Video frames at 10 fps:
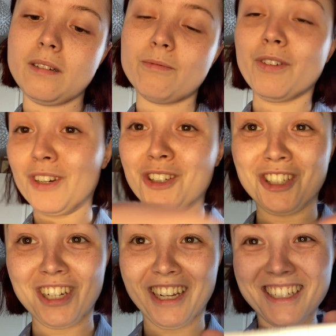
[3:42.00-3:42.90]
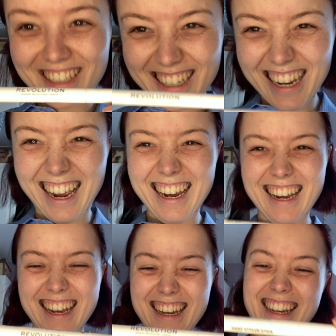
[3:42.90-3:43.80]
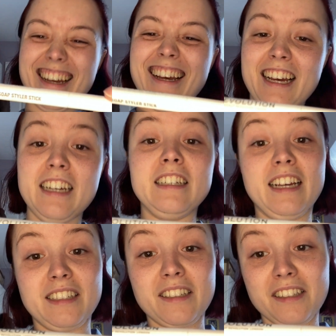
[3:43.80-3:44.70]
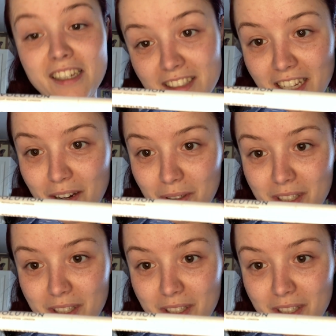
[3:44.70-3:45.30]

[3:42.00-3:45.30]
Revolution London. Yes, because that's how it